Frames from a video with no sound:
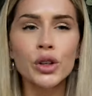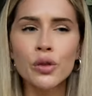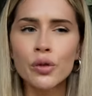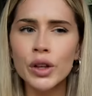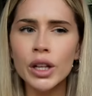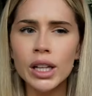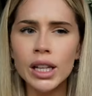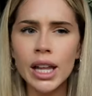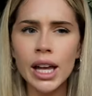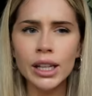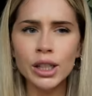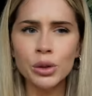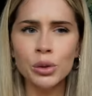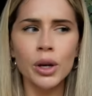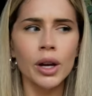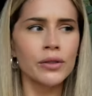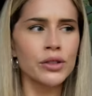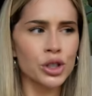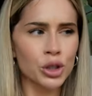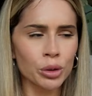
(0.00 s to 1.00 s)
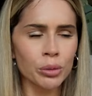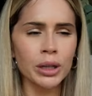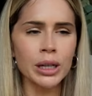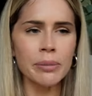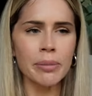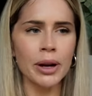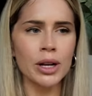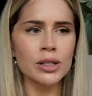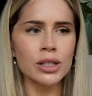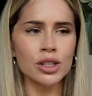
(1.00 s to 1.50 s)
you feel like you have too many
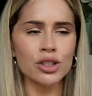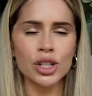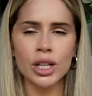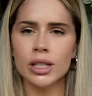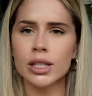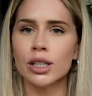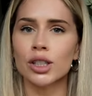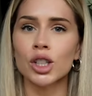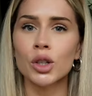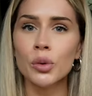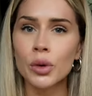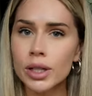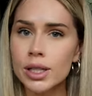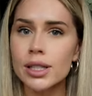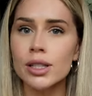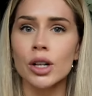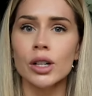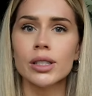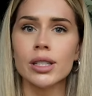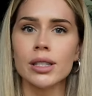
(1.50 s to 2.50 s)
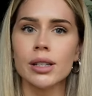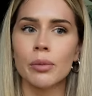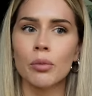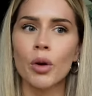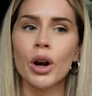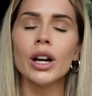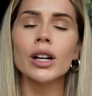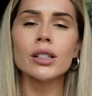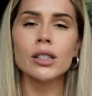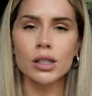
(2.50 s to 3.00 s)
pairs of jeans and you wanna start
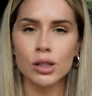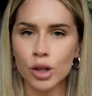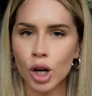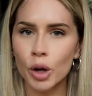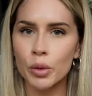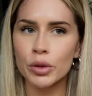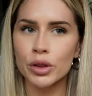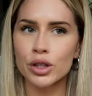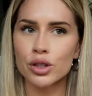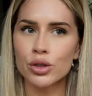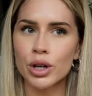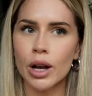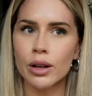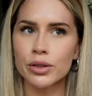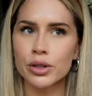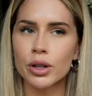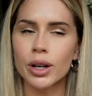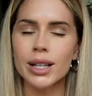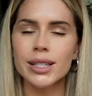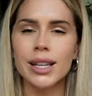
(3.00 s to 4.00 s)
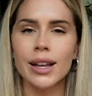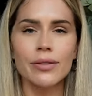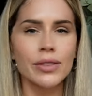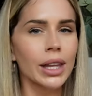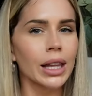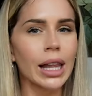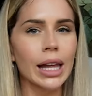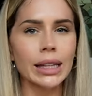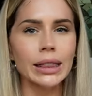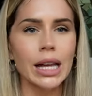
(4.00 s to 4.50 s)
somewhere, start with the trouser because I
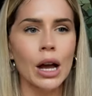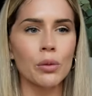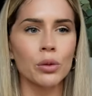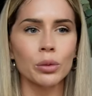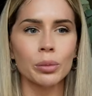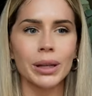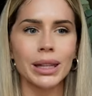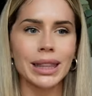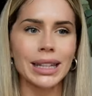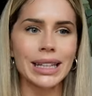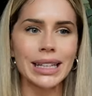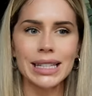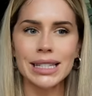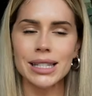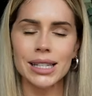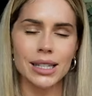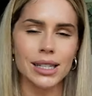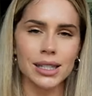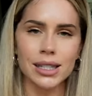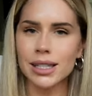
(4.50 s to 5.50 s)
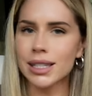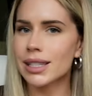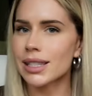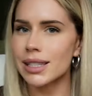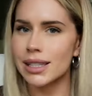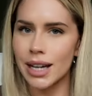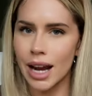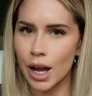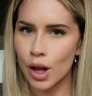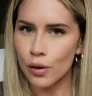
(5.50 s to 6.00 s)
feel like that will be the easiest to
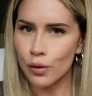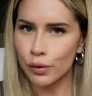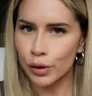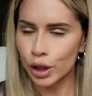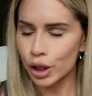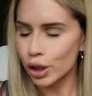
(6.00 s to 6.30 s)
style for